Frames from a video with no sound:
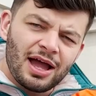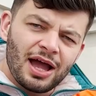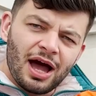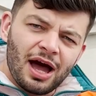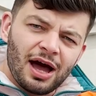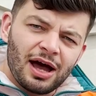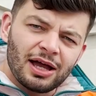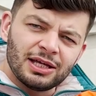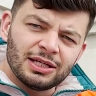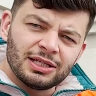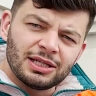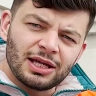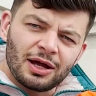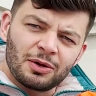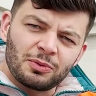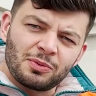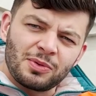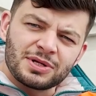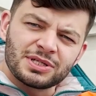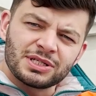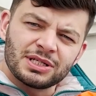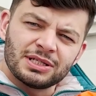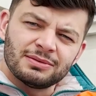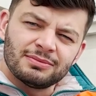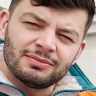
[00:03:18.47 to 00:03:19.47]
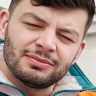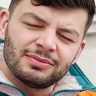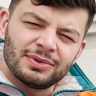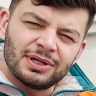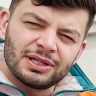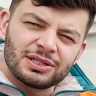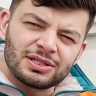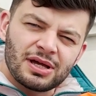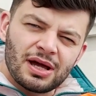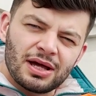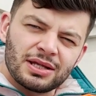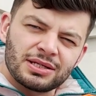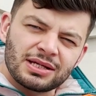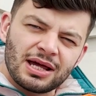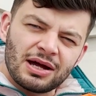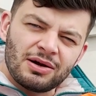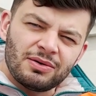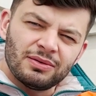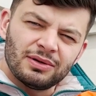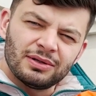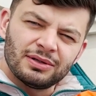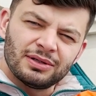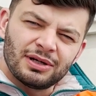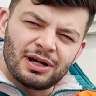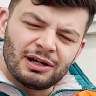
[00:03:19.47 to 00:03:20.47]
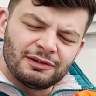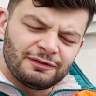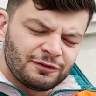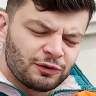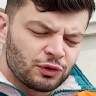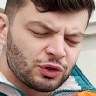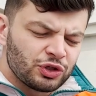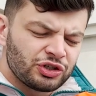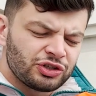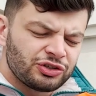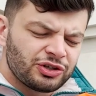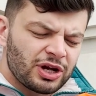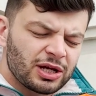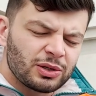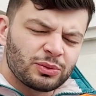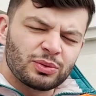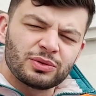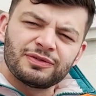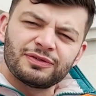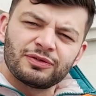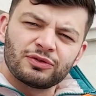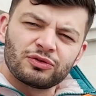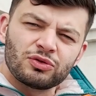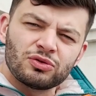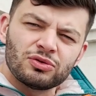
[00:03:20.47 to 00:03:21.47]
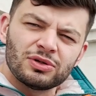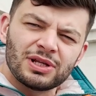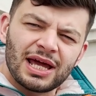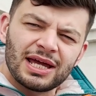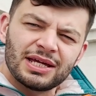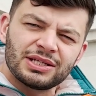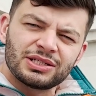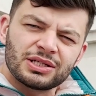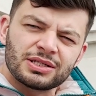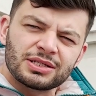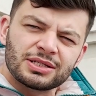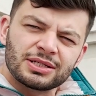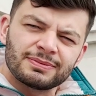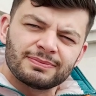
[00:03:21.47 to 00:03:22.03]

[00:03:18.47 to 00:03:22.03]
I wasn't, it turns out. I thought Shrek was for all ages,